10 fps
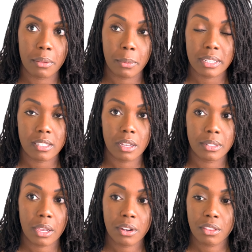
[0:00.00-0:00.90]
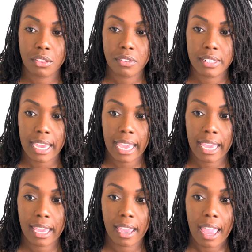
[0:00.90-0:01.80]
We went to Snowdonia the other
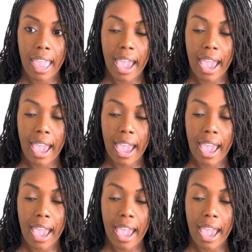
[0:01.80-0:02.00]
day.